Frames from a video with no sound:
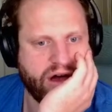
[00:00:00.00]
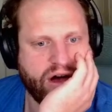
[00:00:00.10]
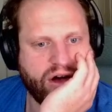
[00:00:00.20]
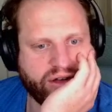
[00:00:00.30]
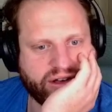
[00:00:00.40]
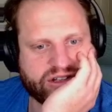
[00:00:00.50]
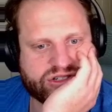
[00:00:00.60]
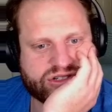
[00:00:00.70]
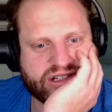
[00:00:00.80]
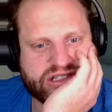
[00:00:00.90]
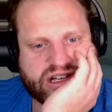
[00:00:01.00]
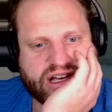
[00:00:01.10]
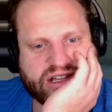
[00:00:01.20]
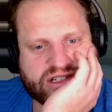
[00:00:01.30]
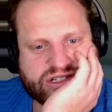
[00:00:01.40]
Okay, so let's
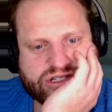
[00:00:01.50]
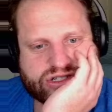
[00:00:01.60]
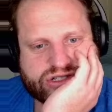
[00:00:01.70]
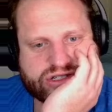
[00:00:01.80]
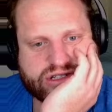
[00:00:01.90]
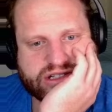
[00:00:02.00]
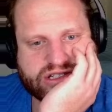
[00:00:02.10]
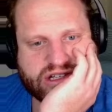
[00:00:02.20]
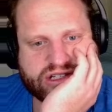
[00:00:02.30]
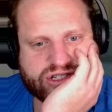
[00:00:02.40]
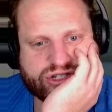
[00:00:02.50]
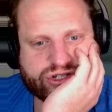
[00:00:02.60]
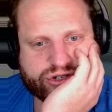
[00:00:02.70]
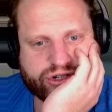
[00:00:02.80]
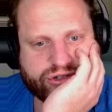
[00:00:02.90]
say this is
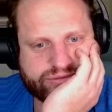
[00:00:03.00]
true.